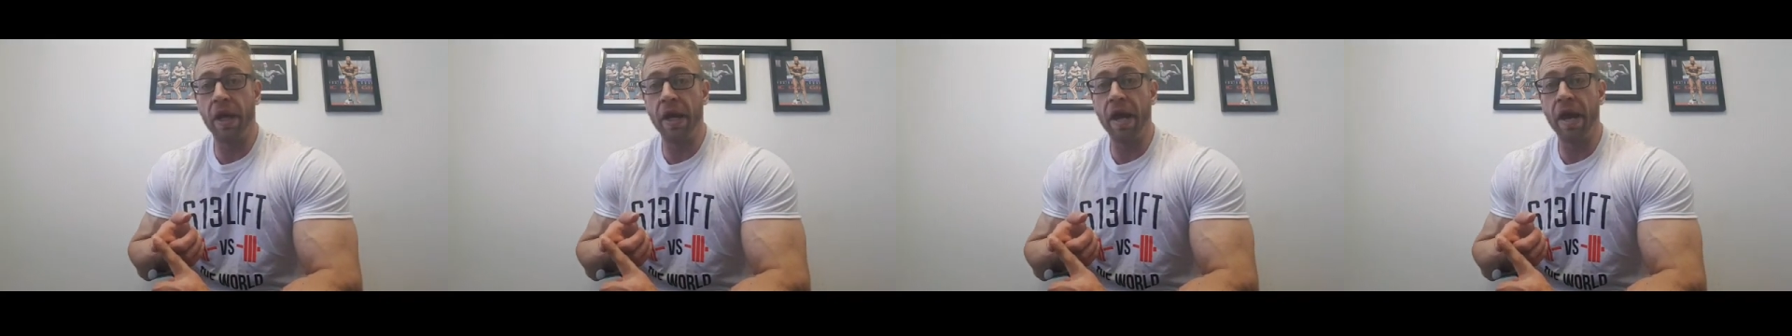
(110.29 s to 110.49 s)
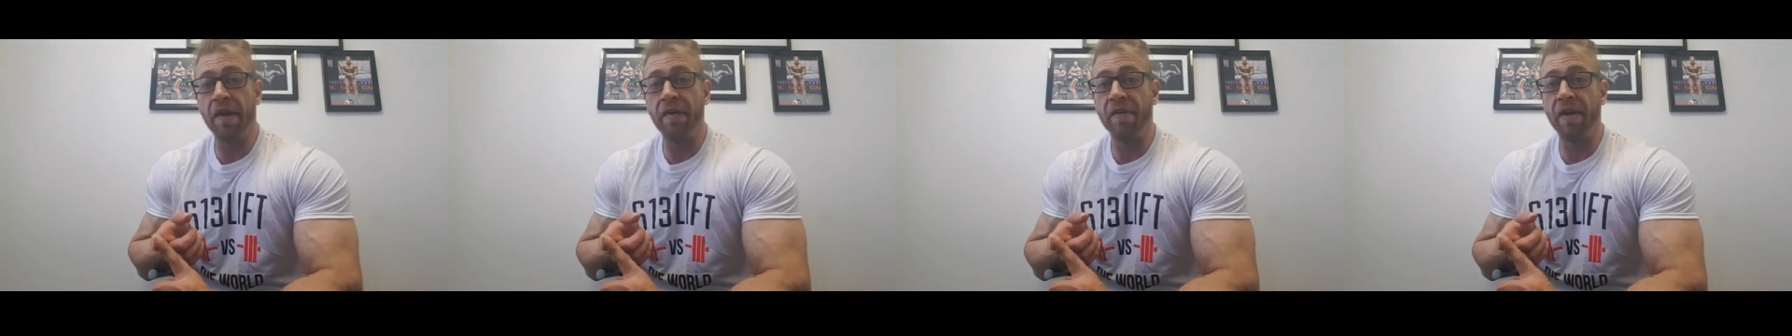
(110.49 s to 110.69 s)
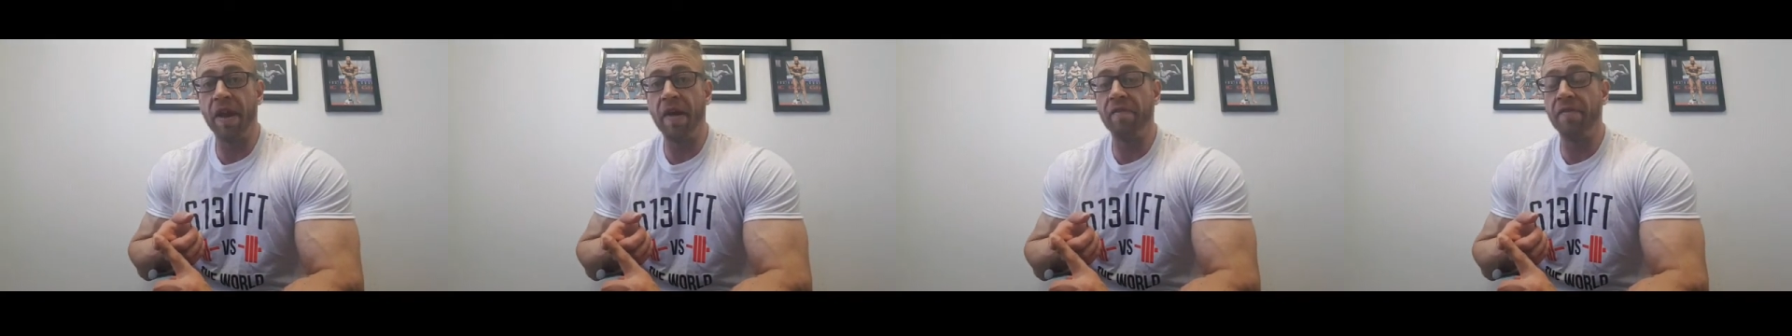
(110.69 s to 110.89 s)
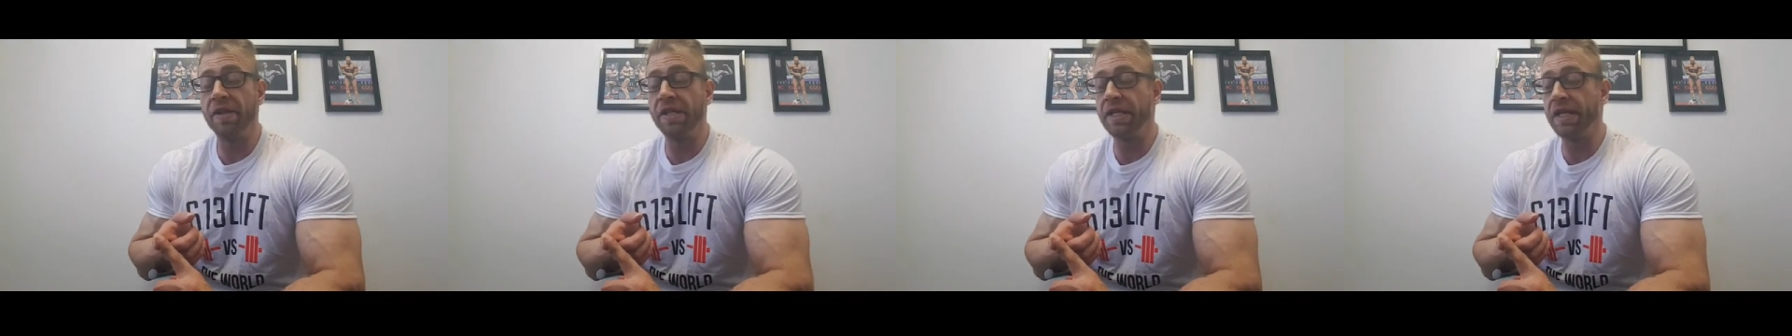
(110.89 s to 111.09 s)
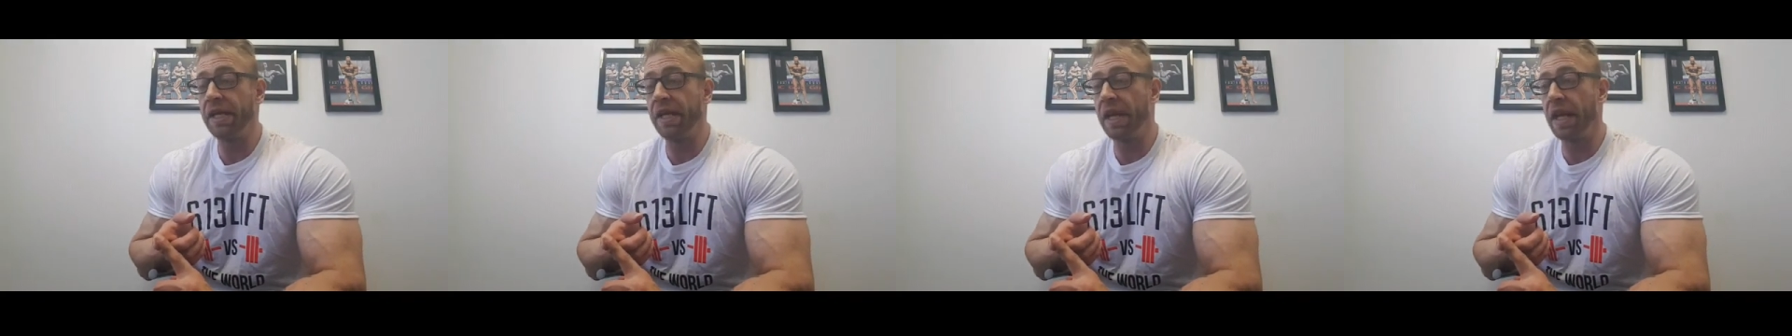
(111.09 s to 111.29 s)
I had never
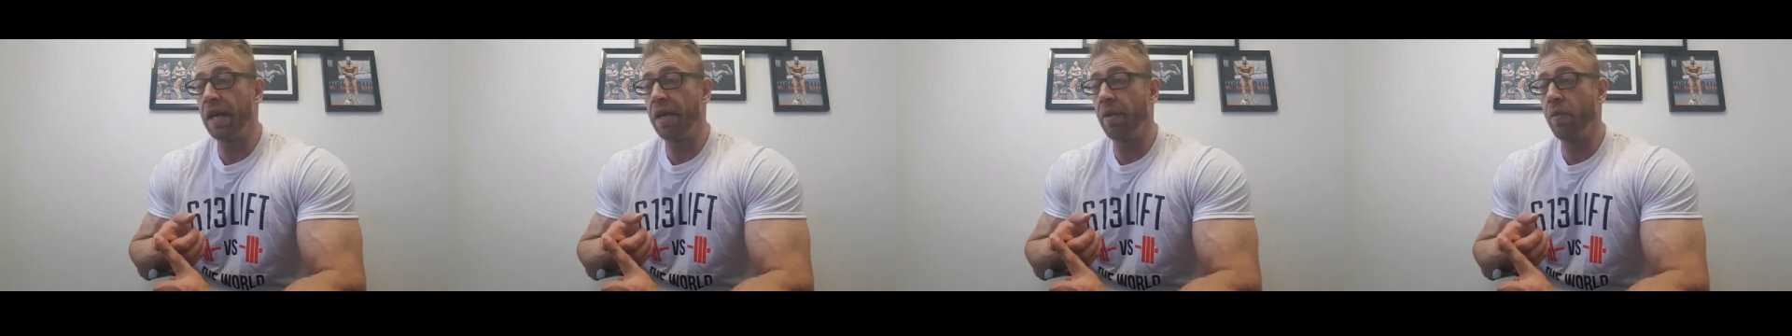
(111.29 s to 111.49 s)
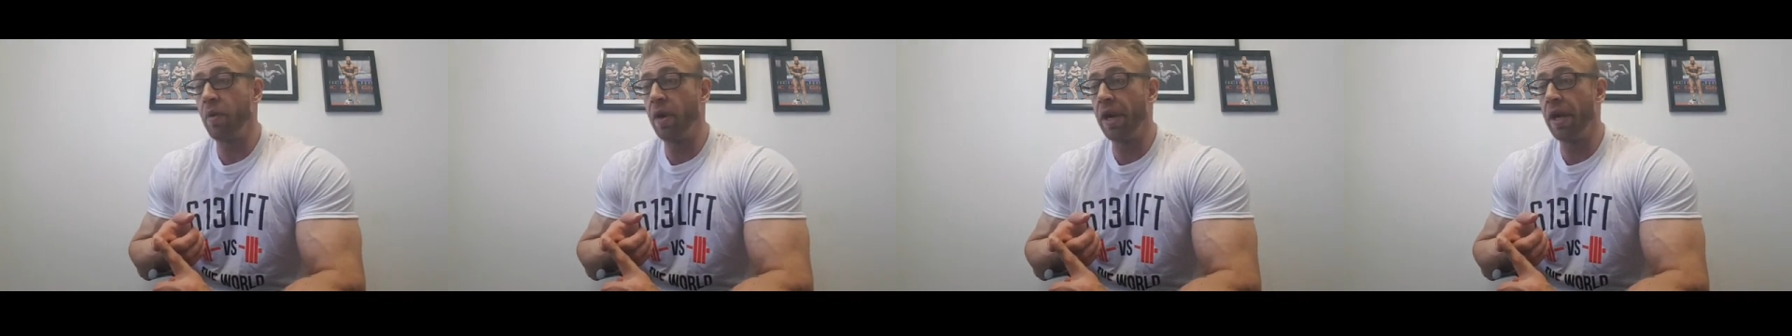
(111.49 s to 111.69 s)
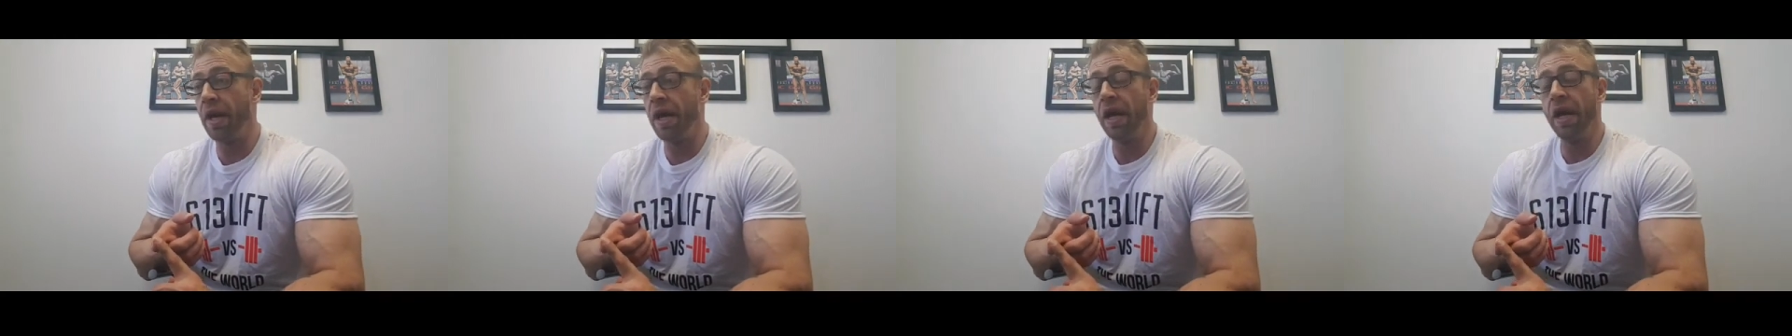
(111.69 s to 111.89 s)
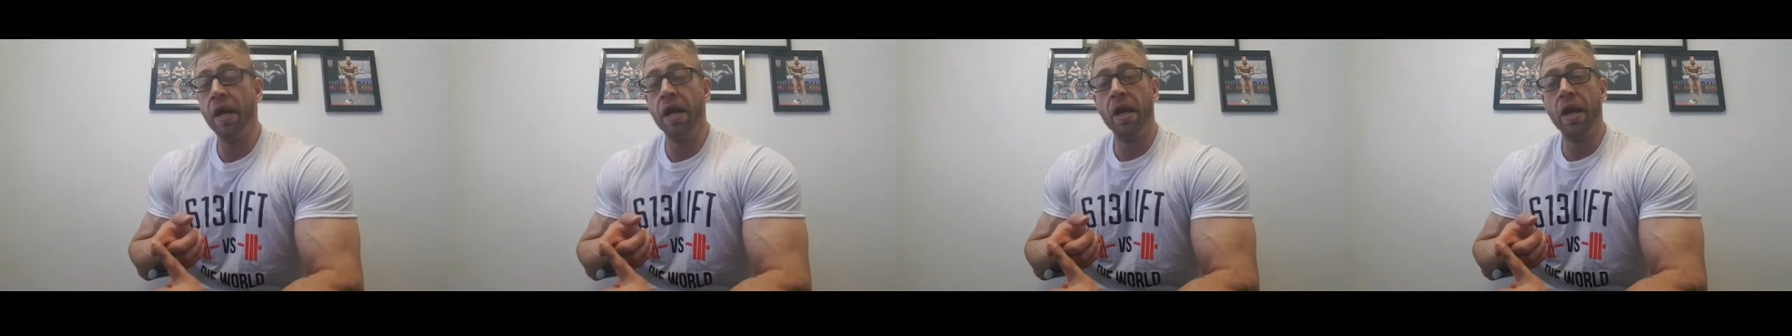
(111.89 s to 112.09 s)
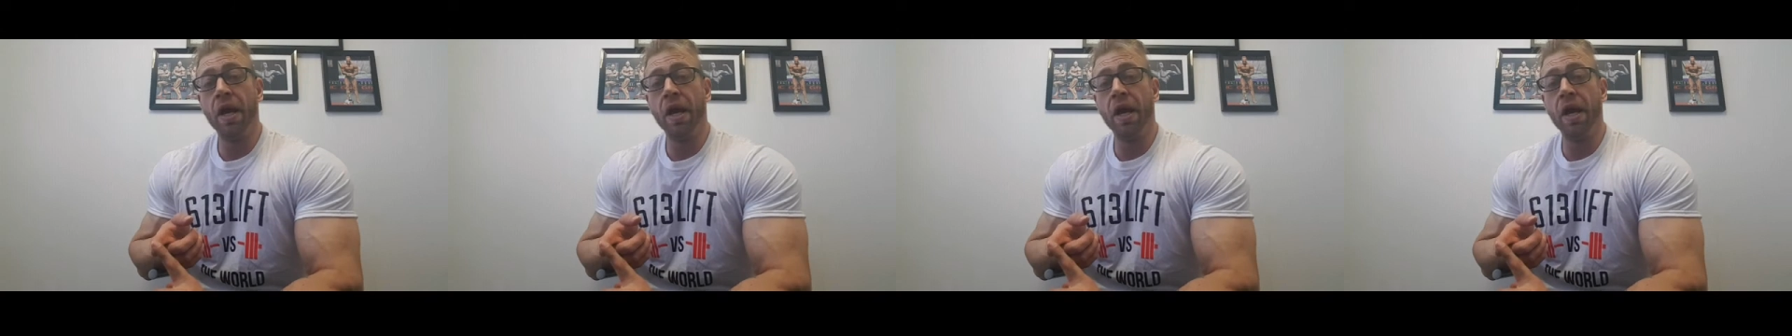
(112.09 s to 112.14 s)
seen anyone